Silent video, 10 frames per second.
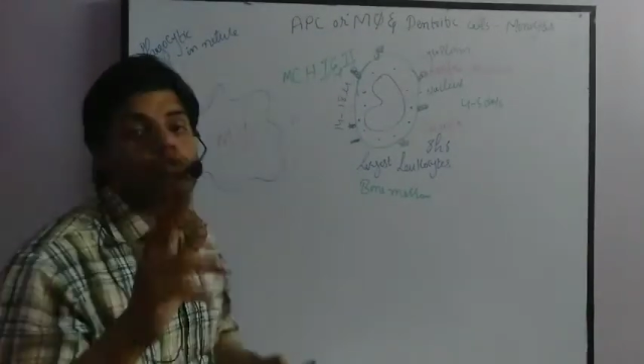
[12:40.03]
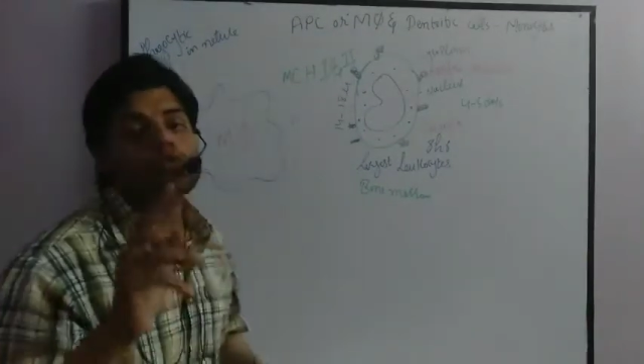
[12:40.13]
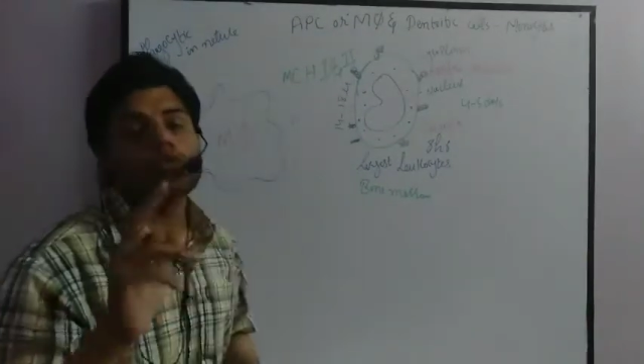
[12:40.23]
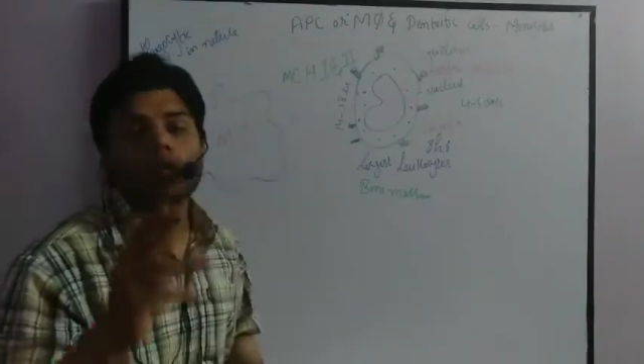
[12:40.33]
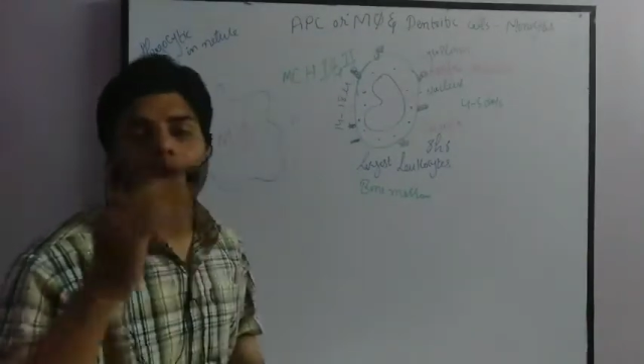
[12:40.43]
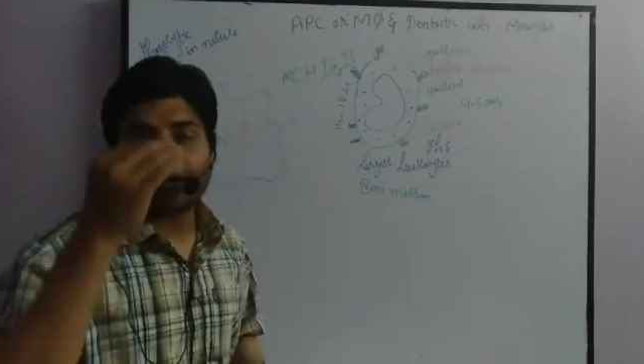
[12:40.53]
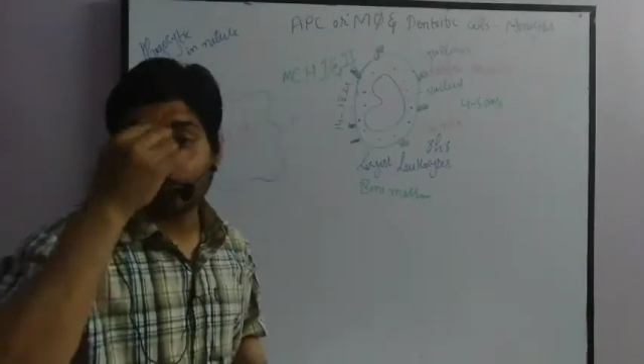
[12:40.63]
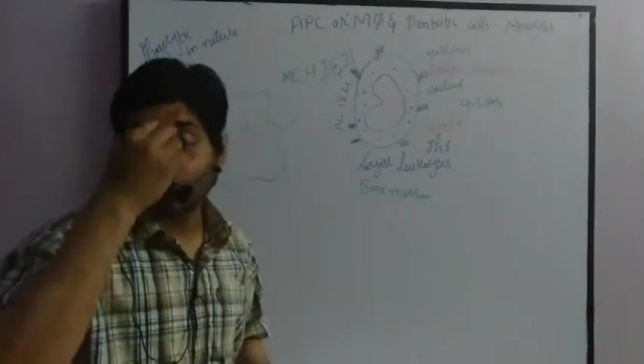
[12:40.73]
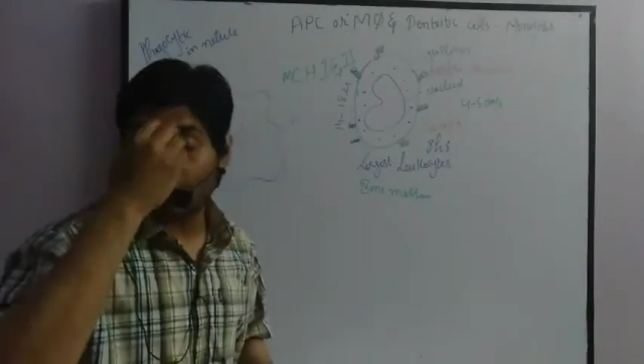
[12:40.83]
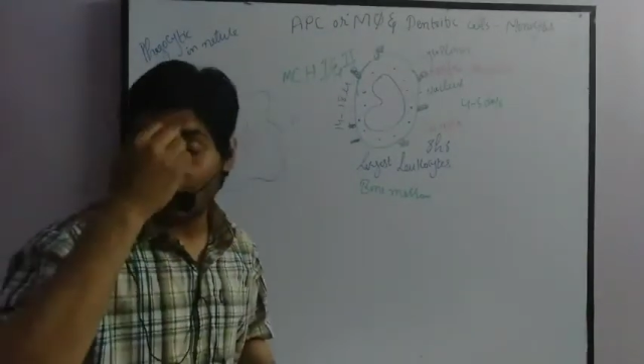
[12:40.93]
two
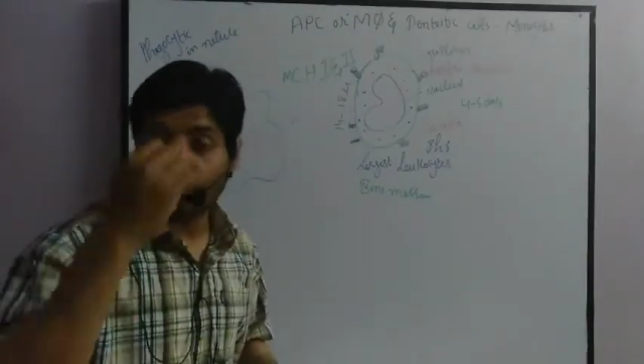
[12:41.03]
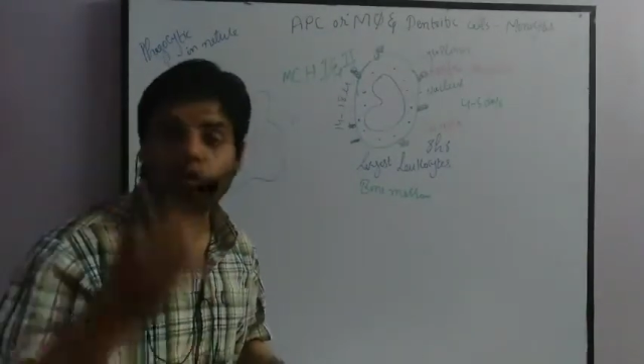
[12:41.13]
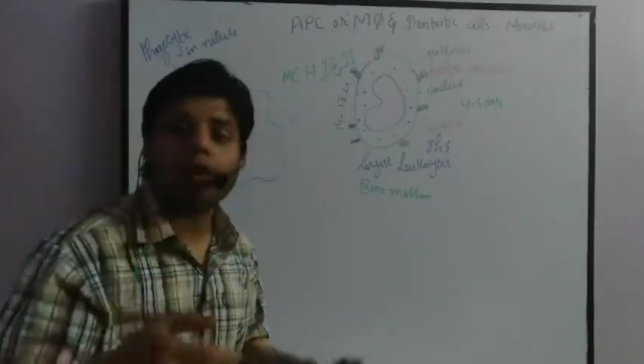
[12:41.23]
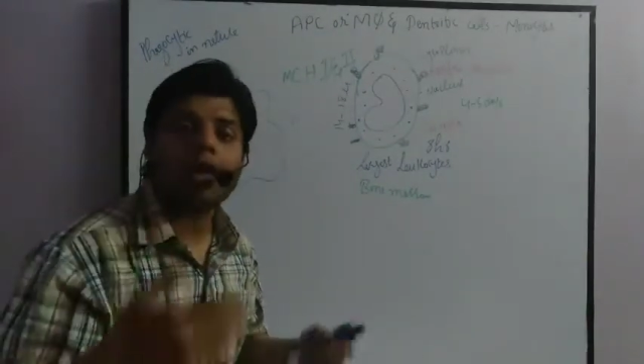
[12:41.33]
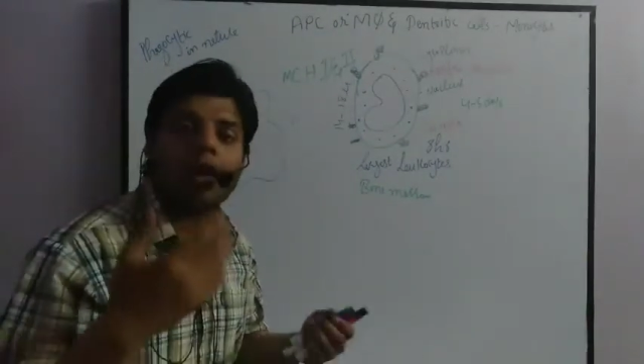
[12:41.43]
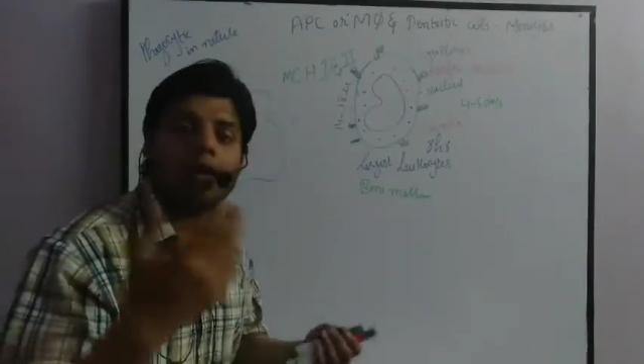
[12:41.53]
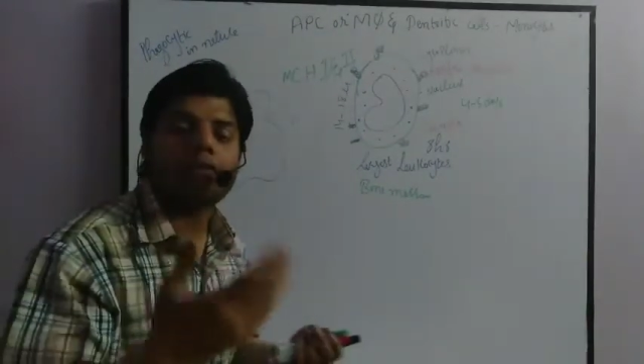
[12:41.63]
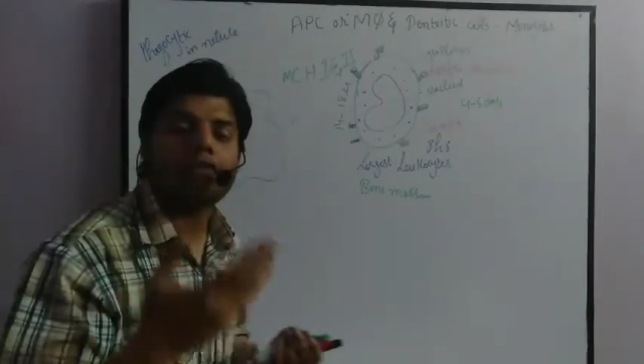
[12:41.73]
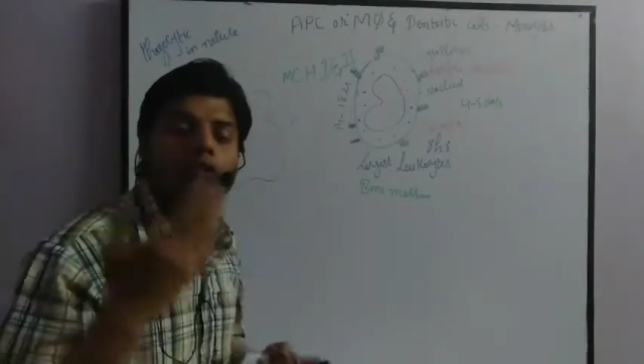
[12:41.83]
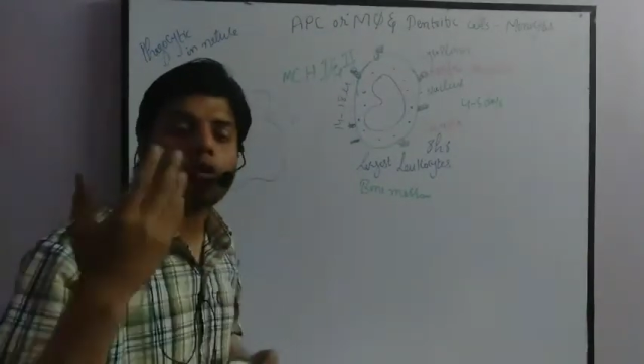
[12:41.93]
kinds, although they
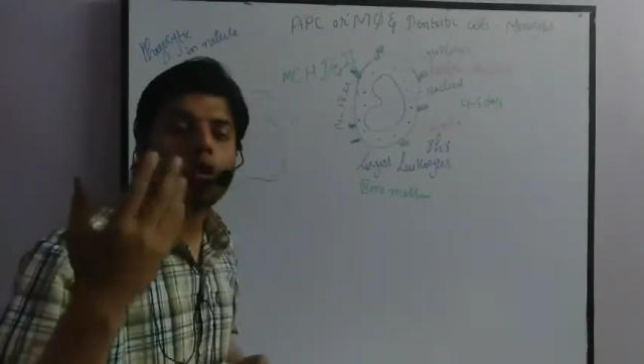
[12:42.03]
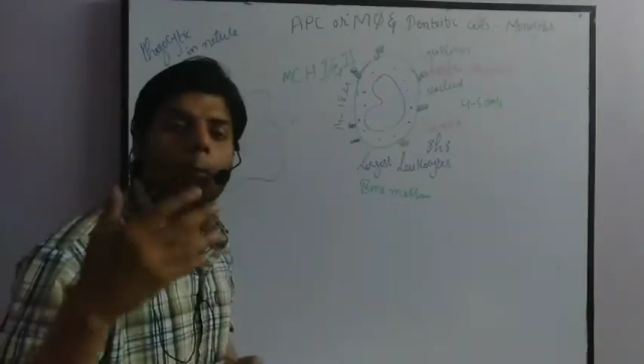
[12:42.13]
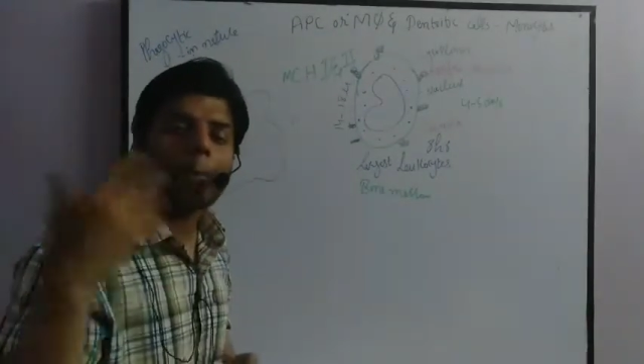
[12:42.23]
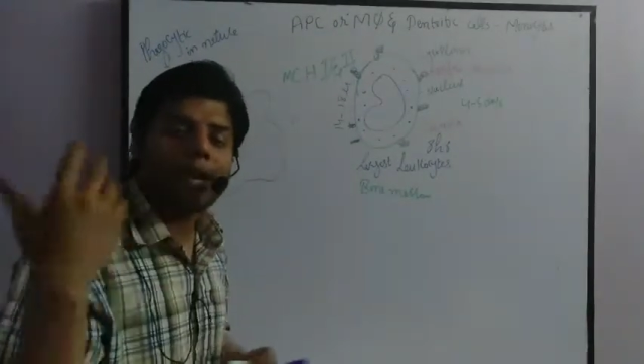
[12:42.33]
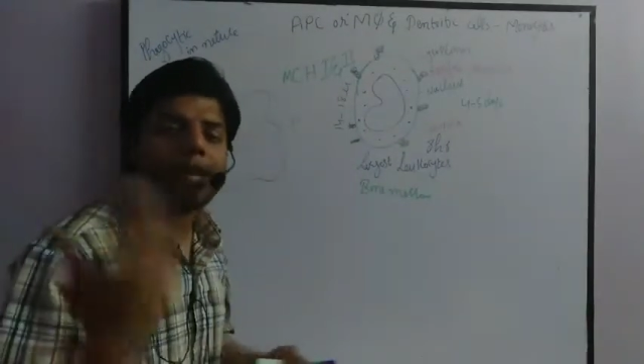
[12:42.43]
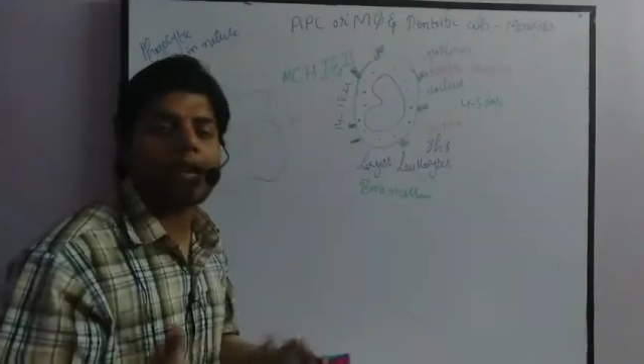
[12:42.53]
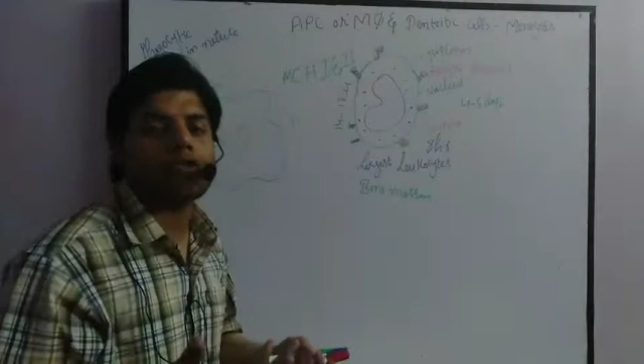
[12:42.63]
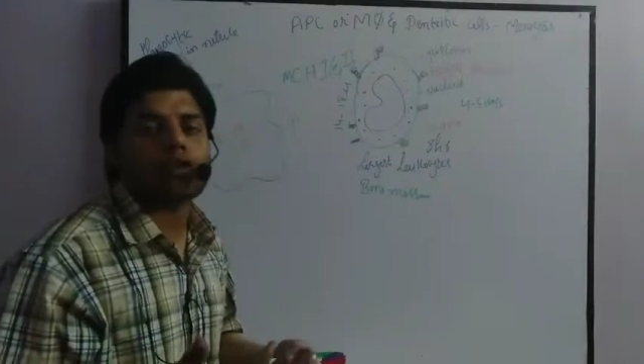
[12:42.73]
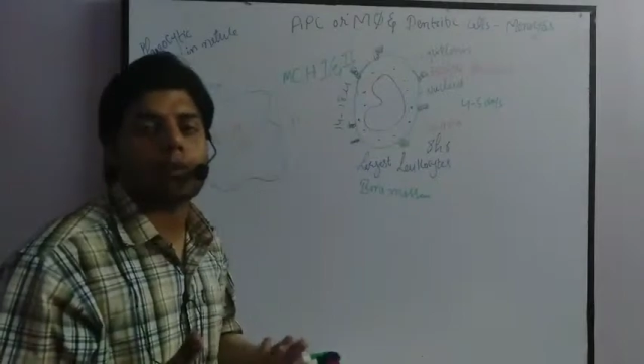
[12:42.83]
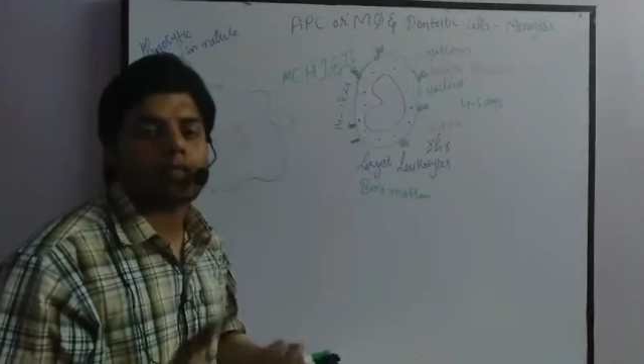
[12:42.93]
have many
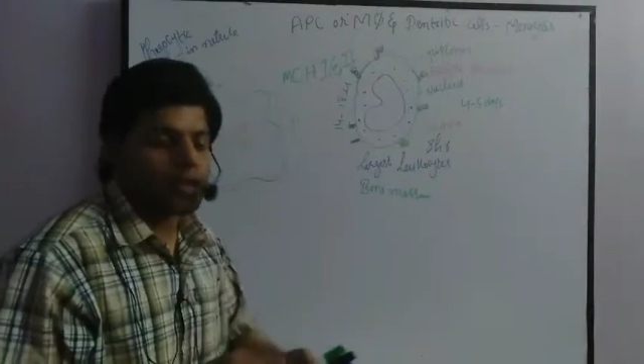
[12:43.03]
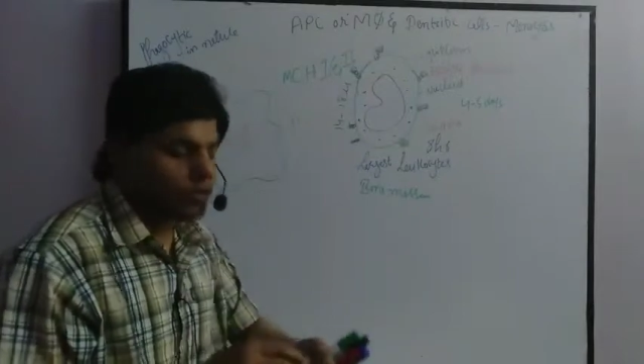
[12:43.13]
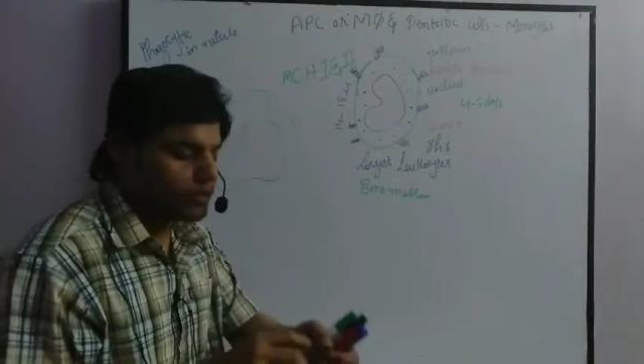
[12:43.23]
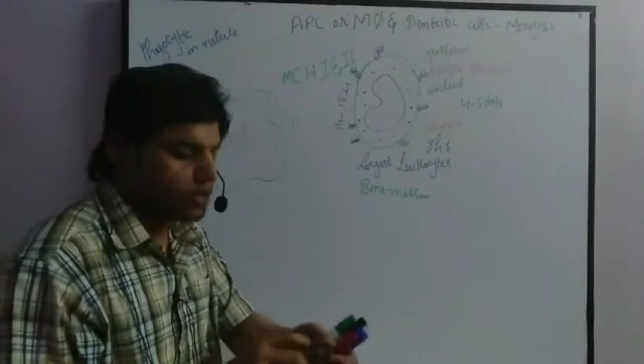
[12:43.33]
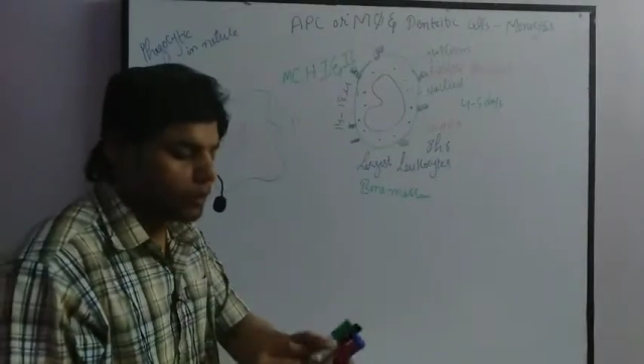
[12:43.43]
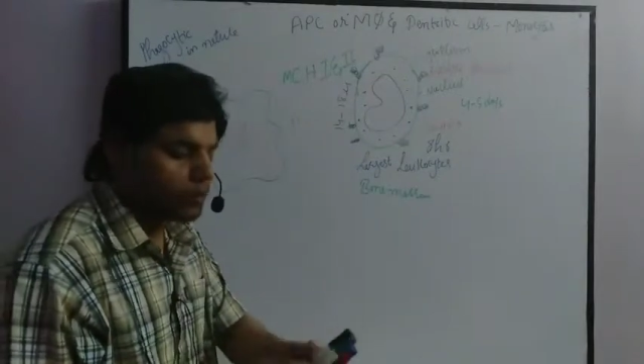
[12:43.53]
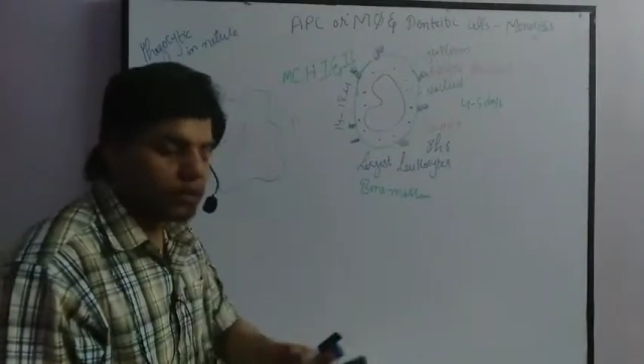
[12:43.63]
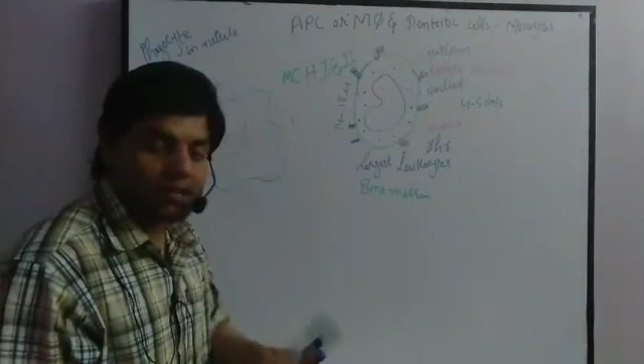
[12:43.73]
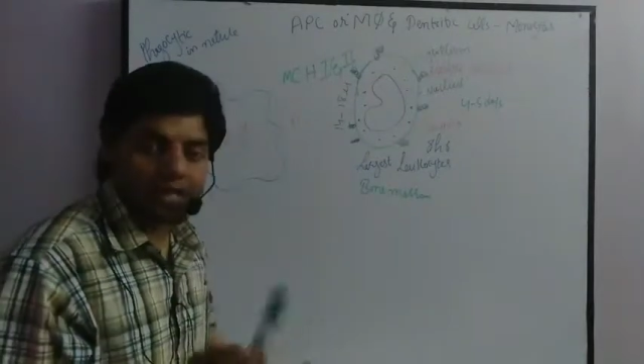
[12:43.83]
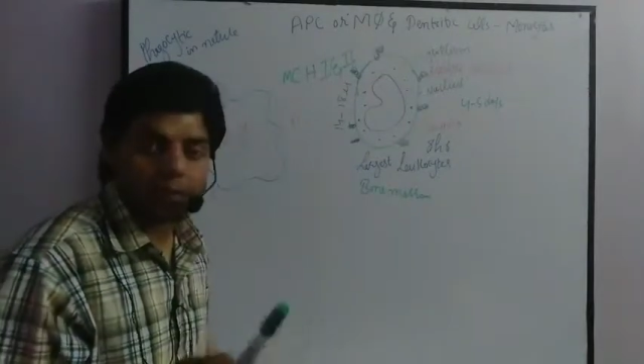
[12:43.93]
kinds of the surface
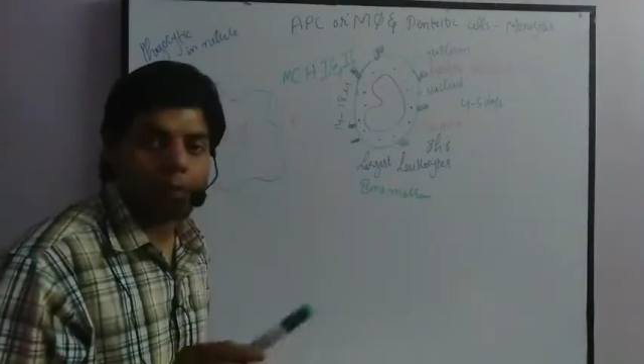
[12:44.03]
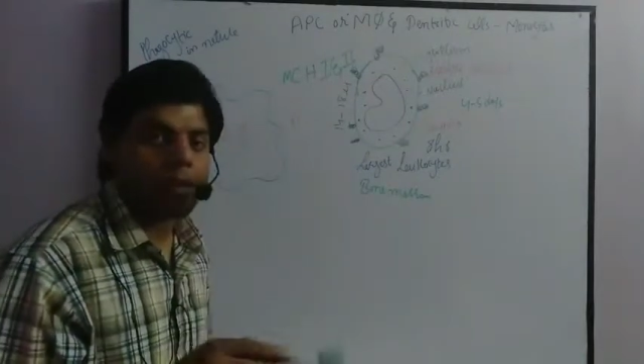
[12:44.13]
receptor,